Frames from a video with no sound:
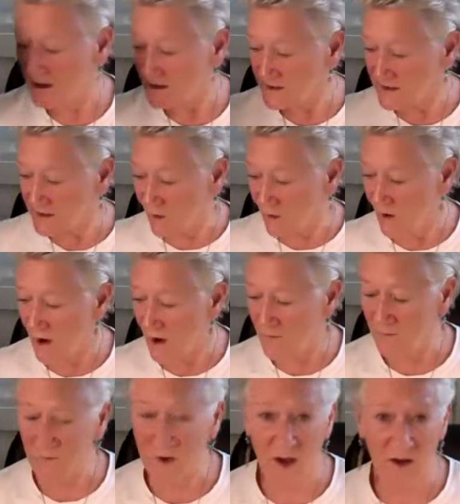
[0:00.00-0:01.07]
So
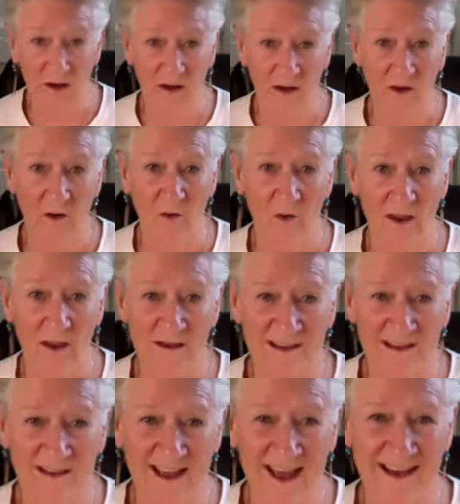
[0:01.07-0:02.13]
I'm not going to go into
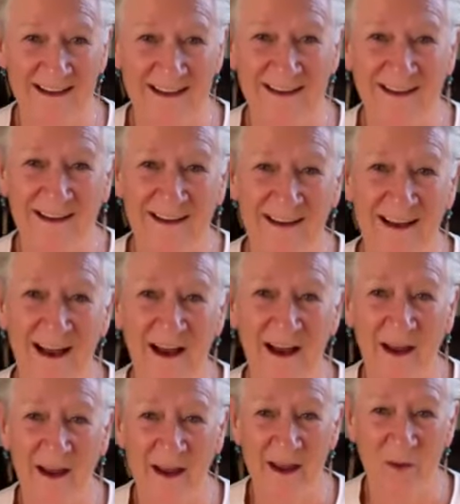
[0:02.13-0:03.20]
that
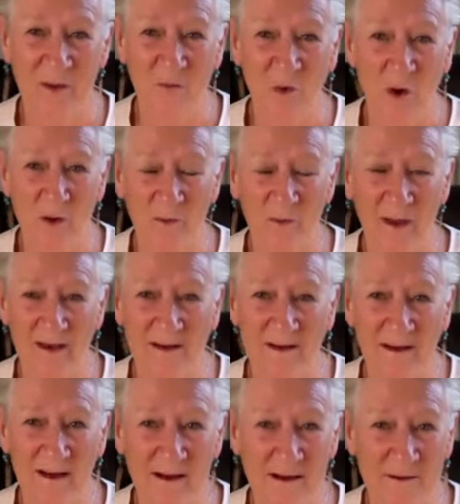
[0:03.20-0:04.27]
anymore, but
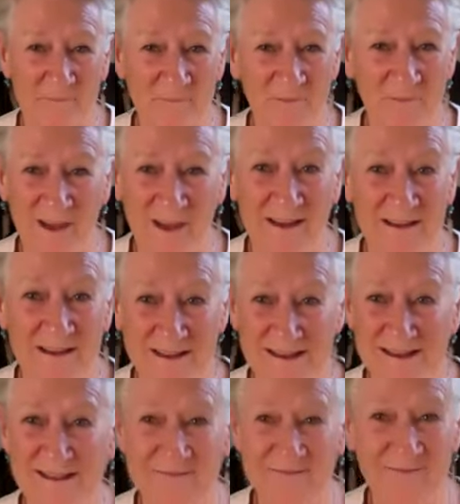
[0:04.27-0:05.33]

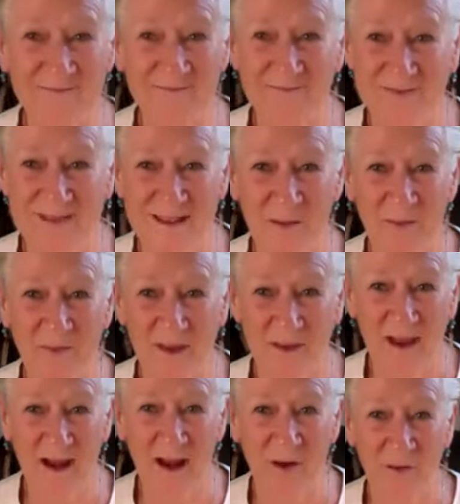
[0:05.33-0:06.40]
it's something
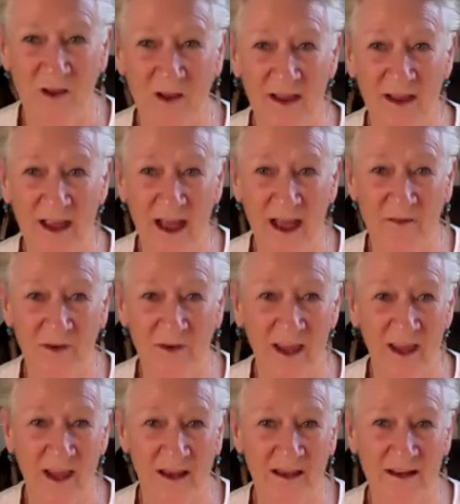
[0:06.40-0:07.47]
that I really
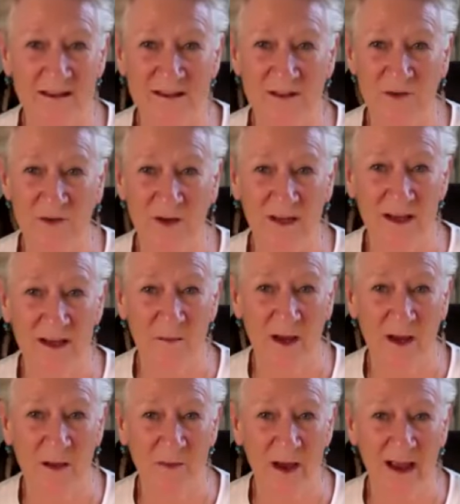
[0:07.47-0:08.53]
advocate. It's 30-day
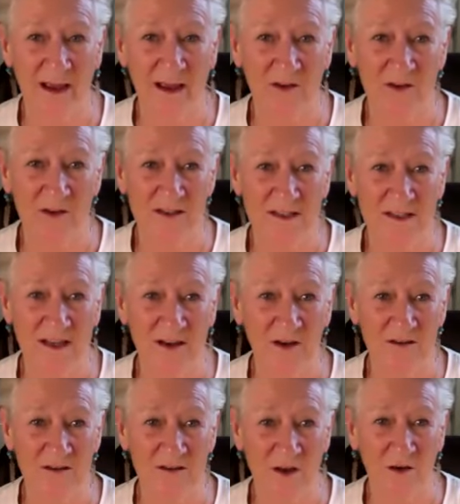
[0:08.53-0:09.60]
money-back guarantee
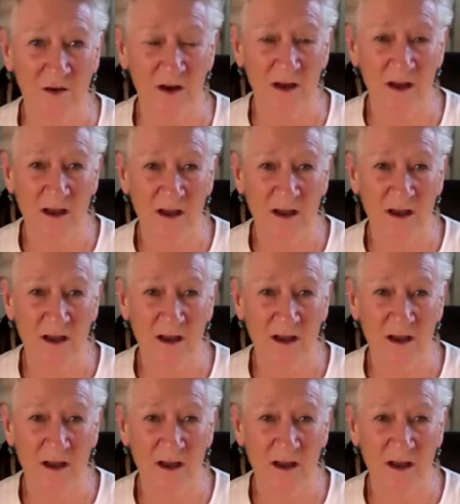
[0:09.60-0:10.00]
also.